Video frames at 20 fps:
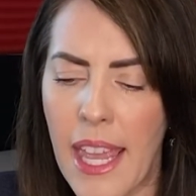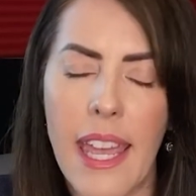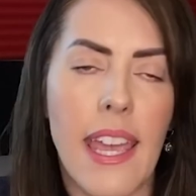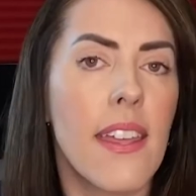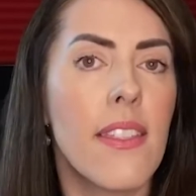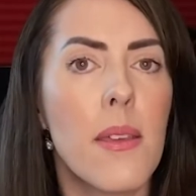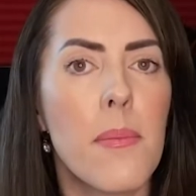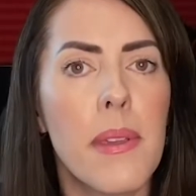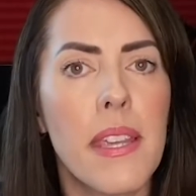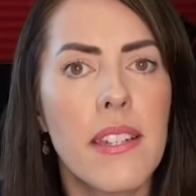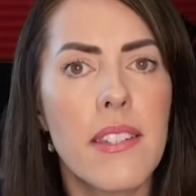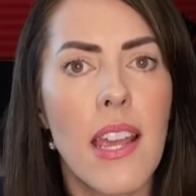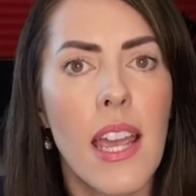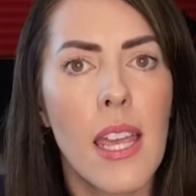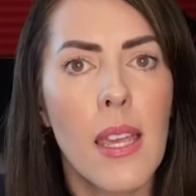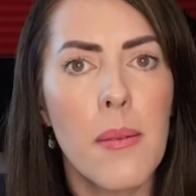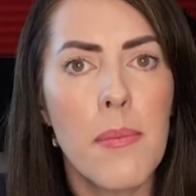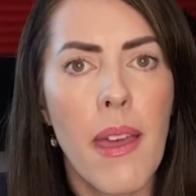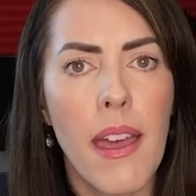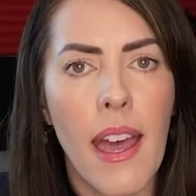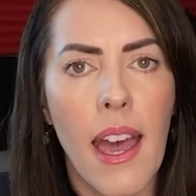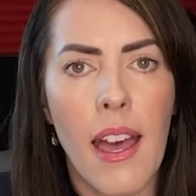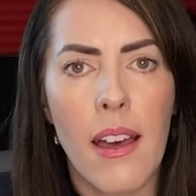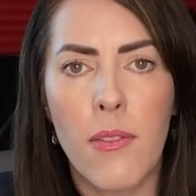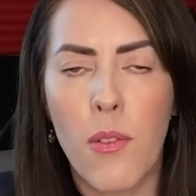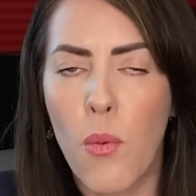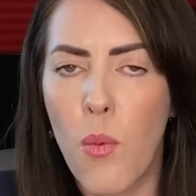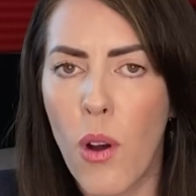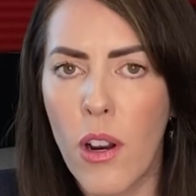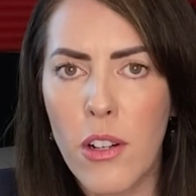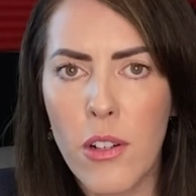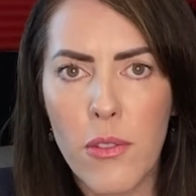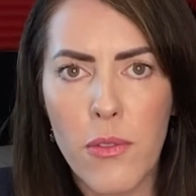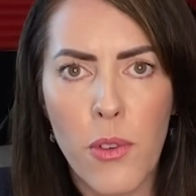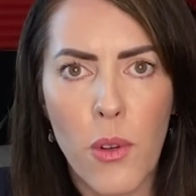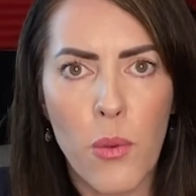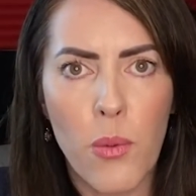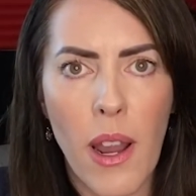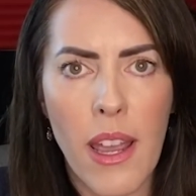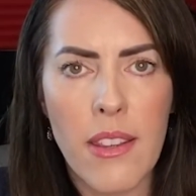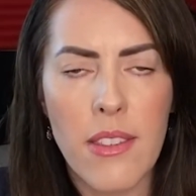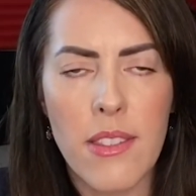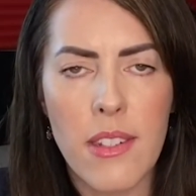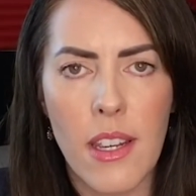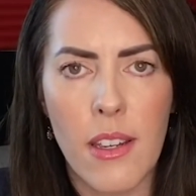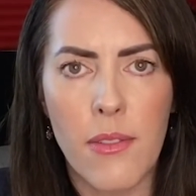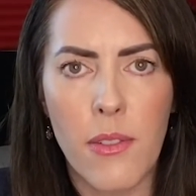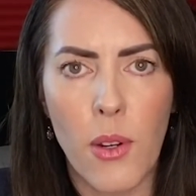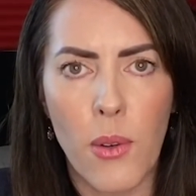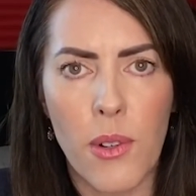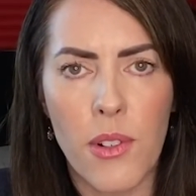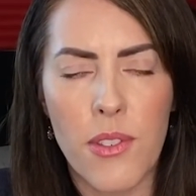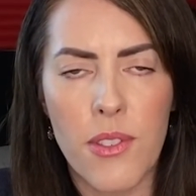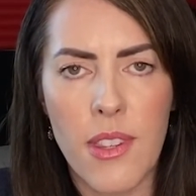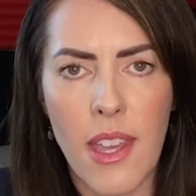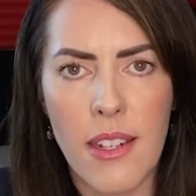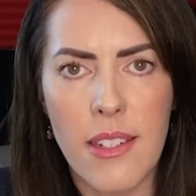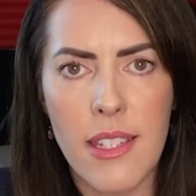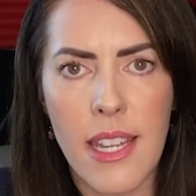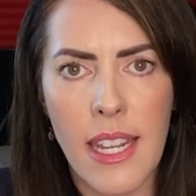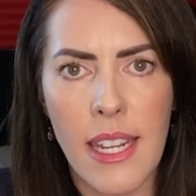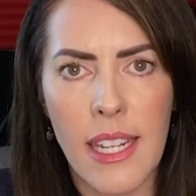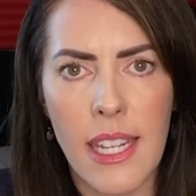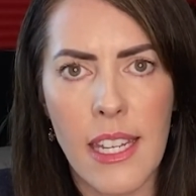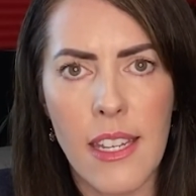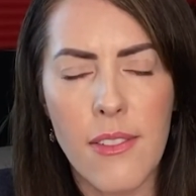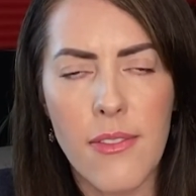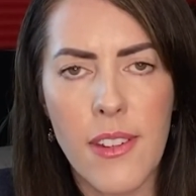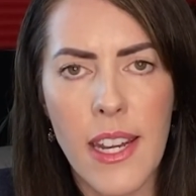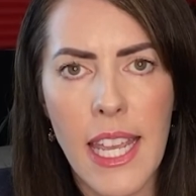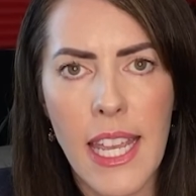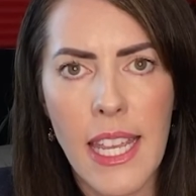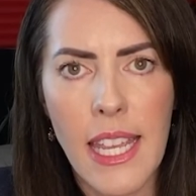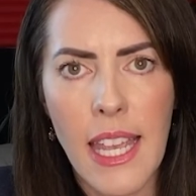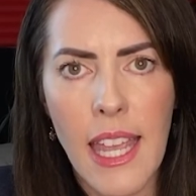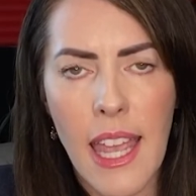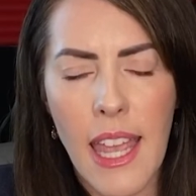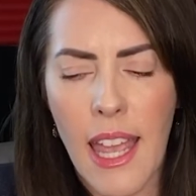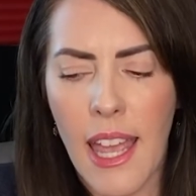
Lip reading: In the meantime, have a wonderful rest of your Sunday evening.